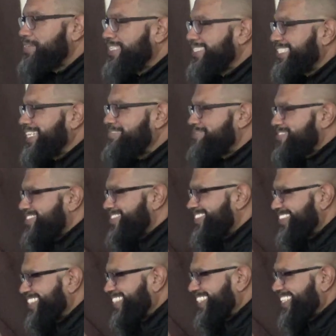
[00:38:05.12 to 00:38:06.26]
the way you say
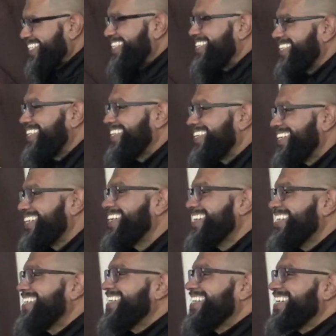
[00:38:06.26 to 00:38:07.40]
words. And
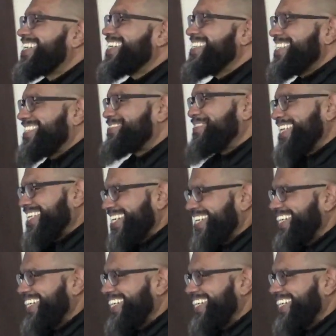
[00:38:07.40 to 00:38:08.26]
can you speak